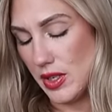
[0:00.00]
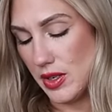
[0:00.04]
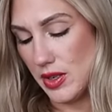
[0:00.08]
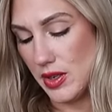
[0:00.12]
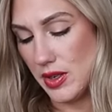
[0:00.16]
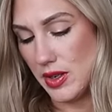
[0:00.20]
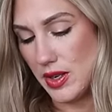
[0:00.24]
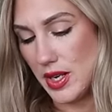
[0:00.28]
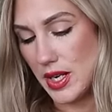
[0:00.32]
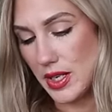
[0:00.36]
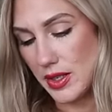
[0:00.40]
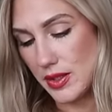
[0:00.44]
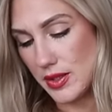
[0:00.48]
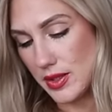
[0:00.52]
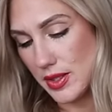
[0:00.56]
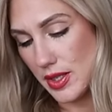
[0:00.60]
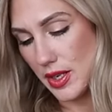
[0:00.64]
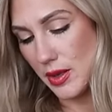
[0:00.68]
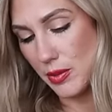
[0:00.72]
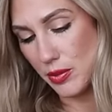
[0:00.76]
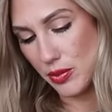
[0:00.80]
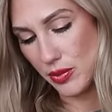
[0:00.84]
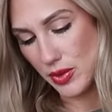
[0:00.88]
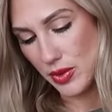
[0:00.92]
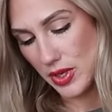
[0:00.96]
Next
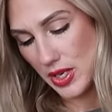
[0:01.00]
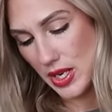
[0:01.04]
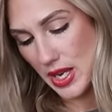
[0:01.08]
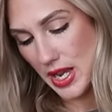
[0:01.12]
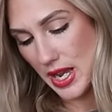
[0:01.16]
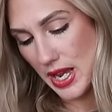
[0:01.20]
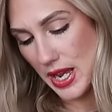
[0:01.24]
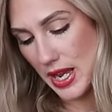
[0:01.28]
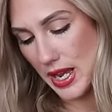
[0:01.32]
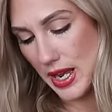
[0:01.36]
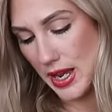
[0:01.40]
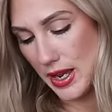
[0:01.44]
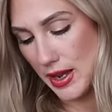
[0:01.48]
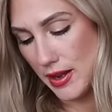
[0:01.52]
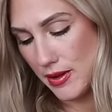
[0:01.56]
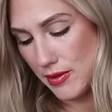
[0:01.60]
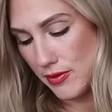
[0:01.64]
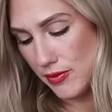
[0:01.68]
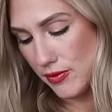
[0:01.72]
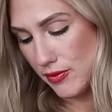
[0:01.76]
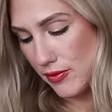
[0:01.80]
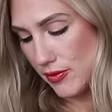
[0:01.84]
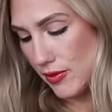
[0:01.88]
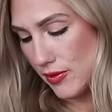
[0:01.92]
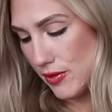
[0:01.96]
up we have,
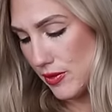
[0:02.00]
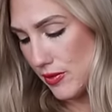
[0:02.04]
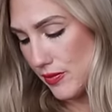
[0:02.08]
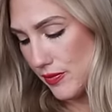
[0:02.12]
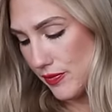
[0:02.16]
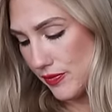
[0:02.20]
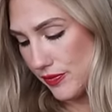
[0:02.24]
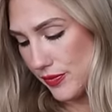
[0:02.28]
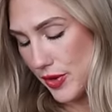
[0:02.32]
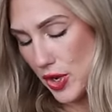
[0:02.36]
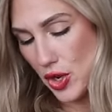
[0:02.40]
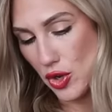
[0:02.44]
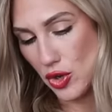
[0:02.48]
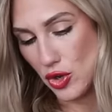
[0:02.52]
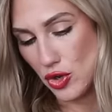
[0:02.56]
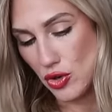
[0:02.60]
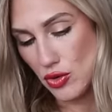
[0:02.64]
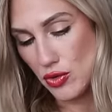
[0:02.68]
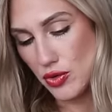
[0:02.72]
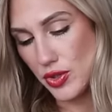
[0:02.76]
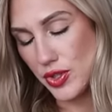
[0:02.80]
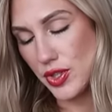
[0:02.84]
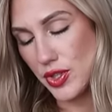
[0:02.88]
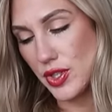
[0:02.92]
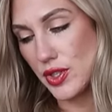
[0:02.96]

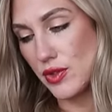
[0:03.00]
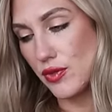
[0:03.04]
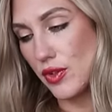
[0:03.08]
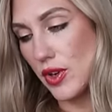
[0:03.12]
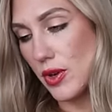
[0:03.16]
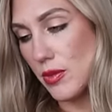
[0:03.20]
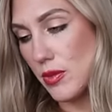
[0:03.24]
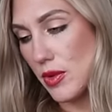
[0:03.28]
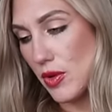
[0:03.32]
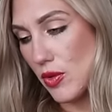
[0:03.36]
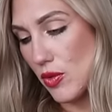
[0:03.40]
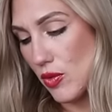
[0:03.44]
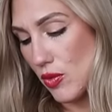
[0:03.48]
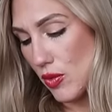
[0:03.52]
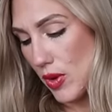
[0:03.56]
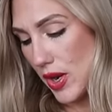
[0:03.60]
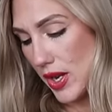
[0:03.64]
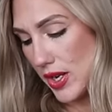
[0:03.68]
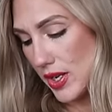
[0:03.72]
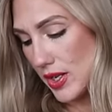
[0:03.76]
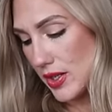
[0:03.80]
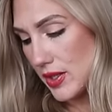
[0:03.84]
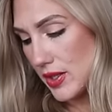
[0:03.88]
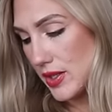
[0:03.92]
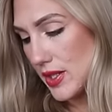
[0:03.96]
ooh, this is from
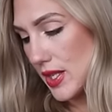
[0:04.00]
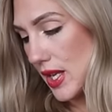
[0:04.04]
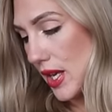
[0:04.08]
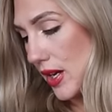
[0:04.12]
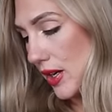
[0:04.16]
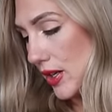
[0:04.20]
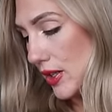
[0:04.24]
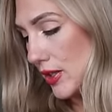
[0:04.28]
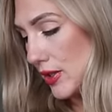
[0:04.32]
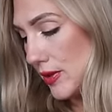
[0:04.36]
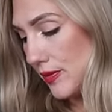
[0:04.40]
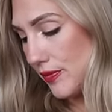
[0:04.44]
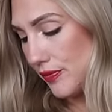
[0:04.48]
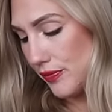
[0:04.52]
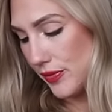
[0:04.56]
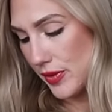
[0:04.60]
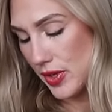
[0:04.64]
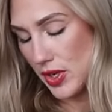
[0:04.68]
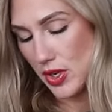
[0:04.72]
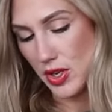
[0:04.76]
YSL.